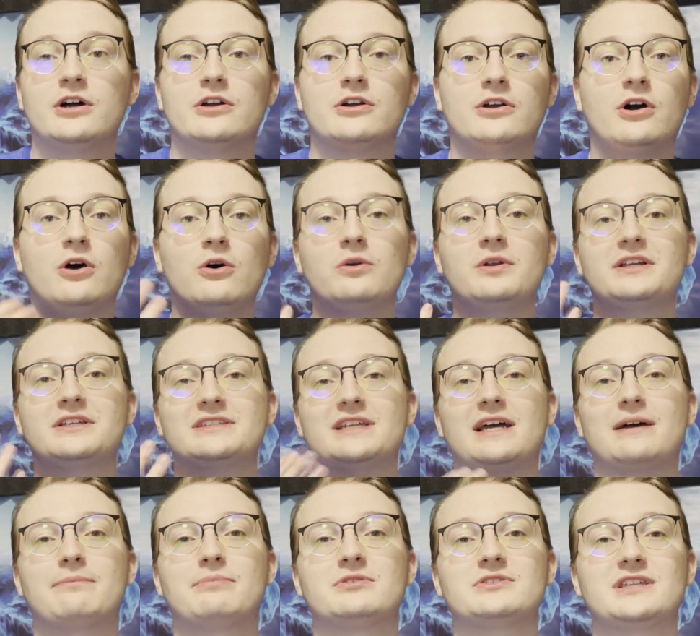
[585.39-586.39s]
code
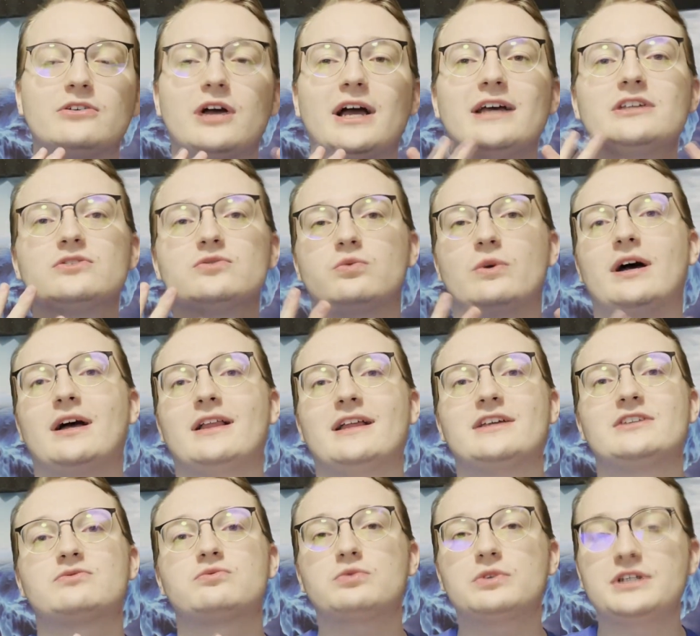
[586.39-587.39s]
examples, as well
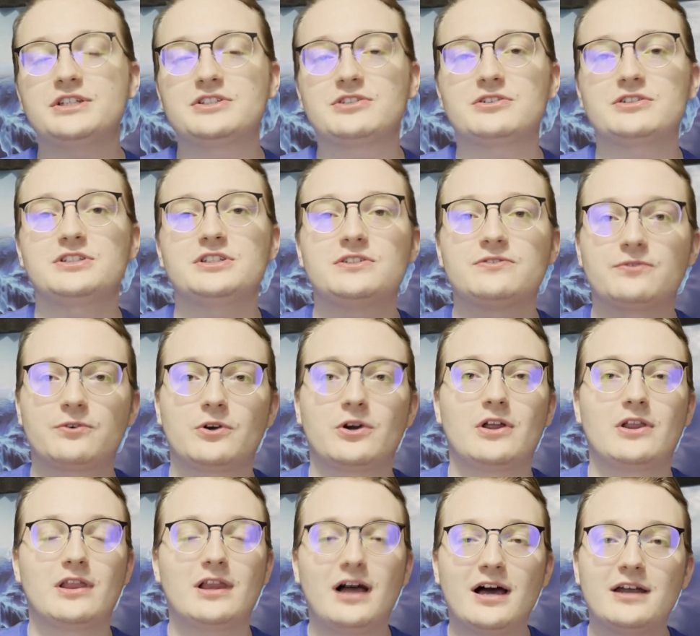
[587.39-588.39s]
as resources for a
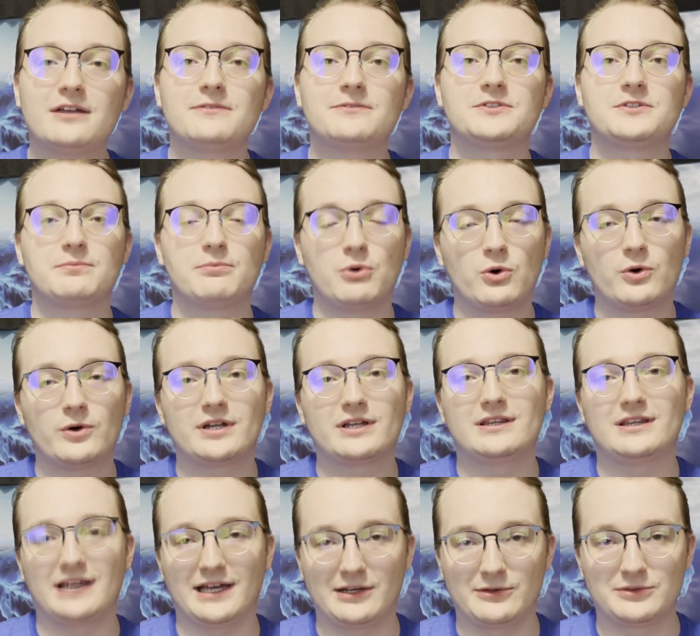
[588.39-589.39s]
lot of supported
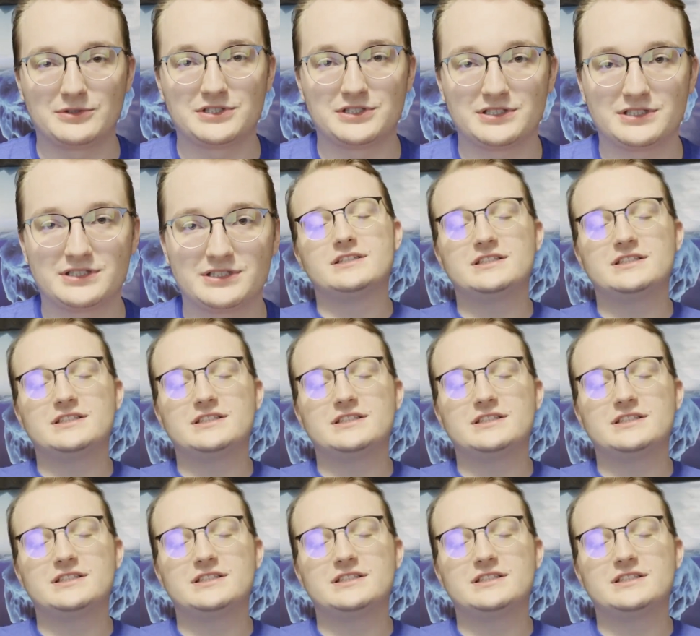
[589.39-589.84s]
languages.